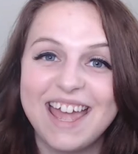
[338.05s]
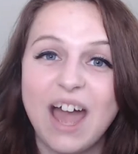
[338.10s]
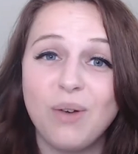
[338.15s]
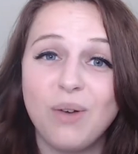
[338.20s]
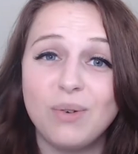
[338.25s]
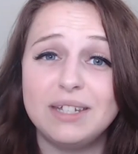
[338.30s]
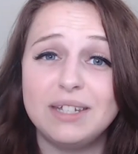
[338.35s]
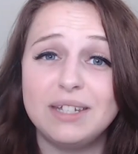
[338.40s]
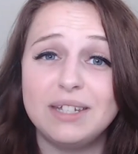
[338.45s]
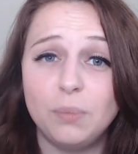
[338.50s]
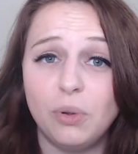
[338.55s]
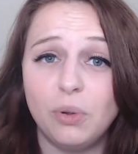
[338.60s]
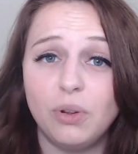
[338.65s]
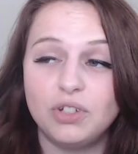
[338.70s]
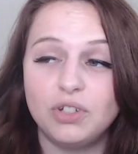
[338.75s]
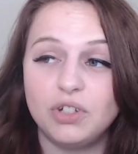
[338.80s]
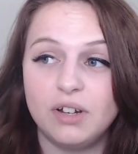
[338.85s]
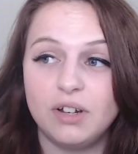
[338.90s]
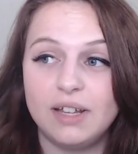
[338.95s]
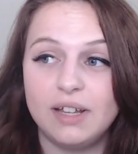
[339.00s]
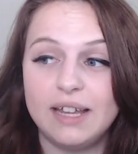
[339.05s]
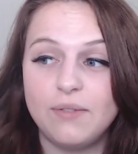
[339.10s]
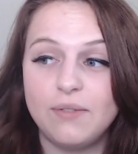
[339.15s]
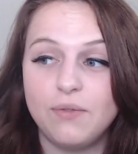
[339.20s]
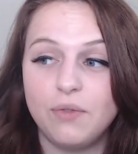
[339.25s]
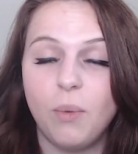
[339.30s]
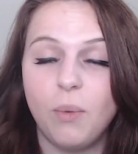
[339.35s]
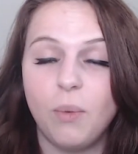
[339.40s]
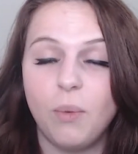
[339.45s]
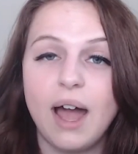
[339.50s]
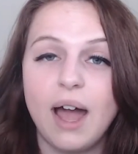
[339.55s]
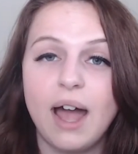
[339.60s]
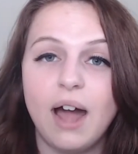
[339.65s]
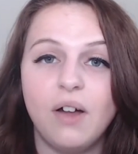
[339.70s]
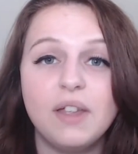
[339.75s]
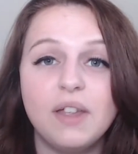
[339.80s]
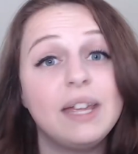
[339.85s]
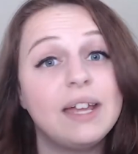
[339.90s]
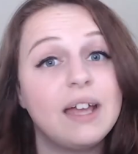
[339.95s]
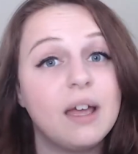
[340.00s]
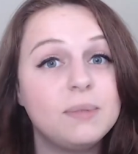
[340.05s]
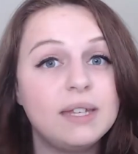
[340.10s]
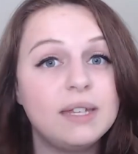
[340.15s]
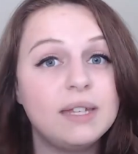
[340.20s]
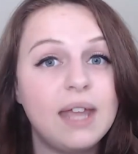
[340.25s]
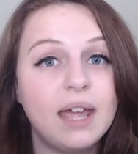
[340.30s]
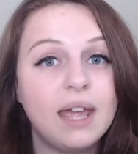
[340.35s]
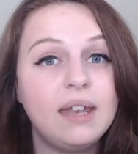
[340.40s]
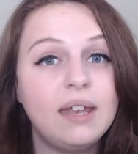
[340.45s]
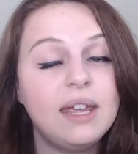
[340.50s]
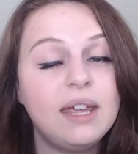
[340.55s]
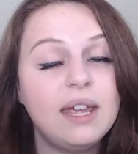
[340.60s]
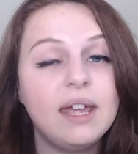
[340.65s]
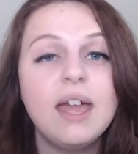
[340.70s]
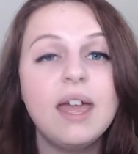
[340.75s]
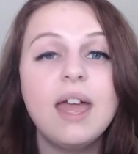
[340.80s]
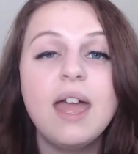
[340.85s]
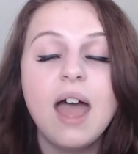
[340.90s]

I was into bullet journaling for a while and it comes in handy